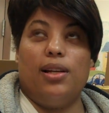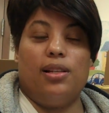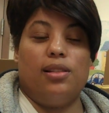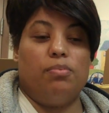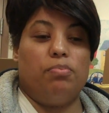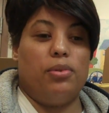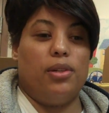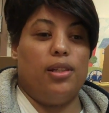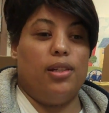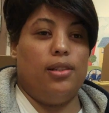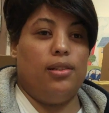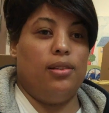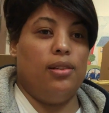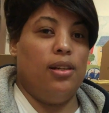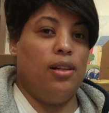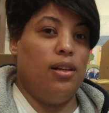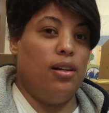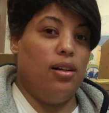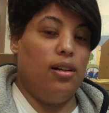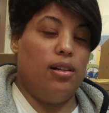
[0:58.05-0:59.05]
has been
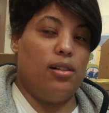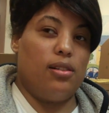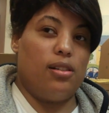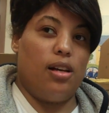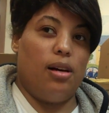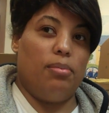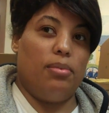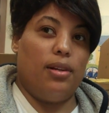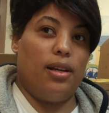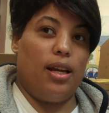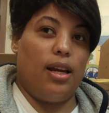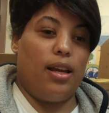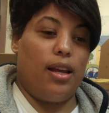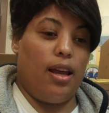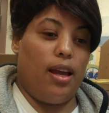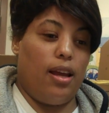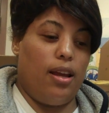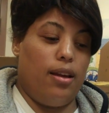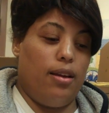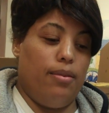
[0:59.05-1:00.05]
on top of their
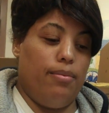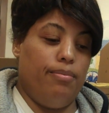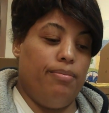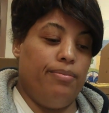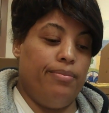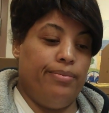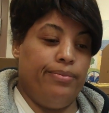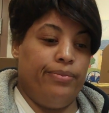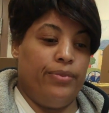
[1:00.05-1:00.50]
game